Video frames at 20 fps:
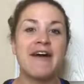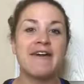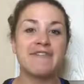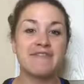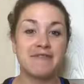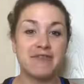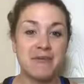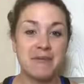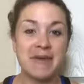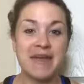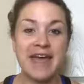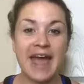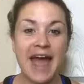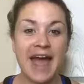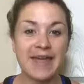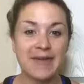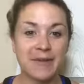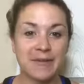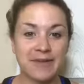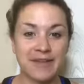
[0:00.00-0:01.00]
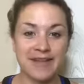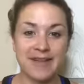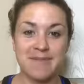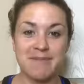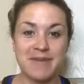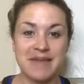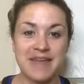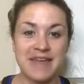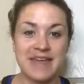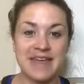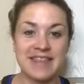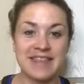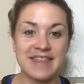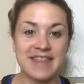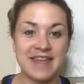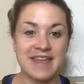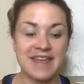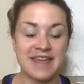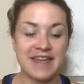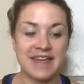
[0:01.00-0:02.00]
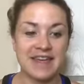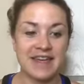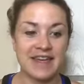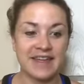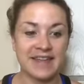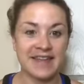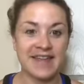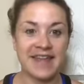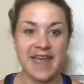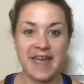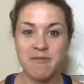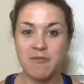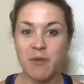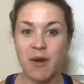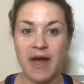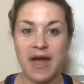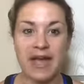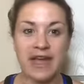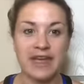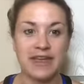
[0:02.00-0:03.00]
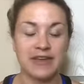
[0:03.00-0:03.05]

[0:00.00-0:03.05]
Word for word: for me, I used to be the same way.